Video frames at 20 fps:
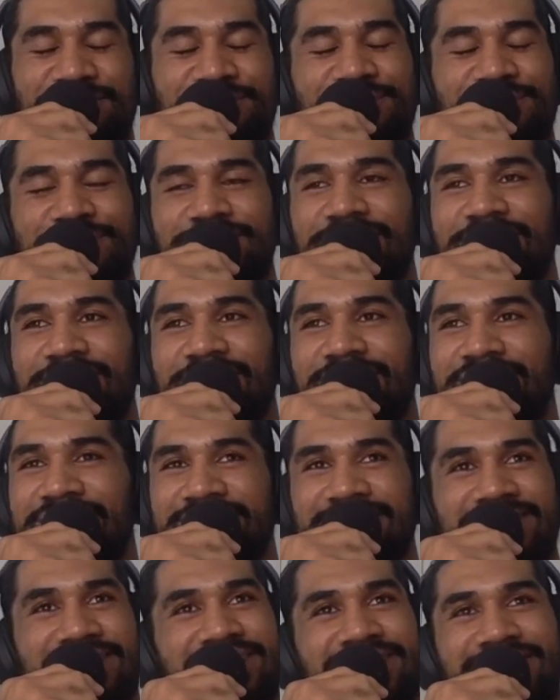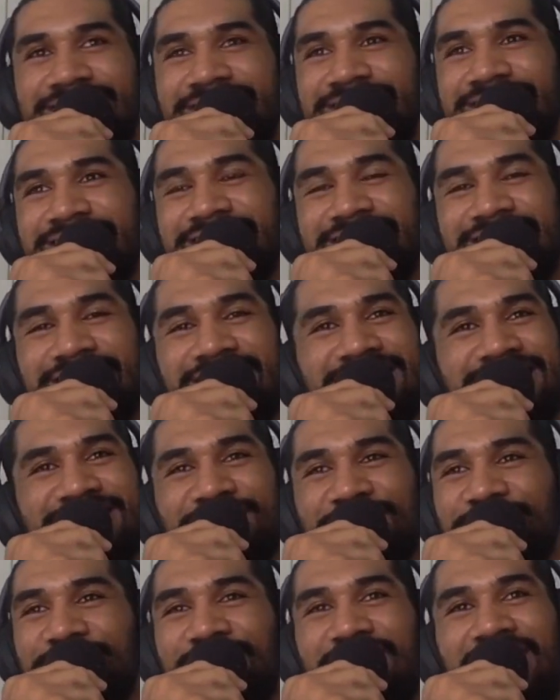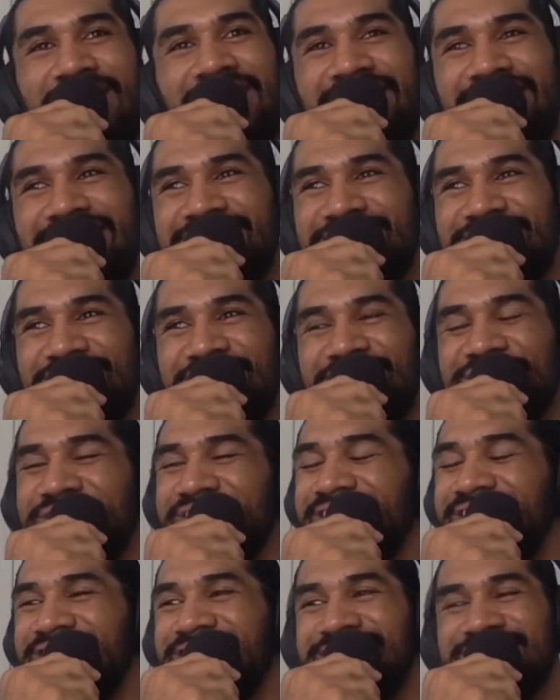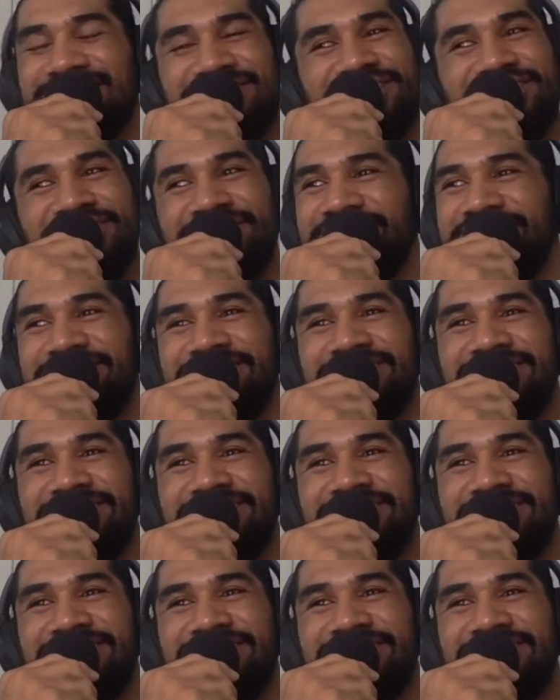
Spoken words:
That's why I hated rugby, until.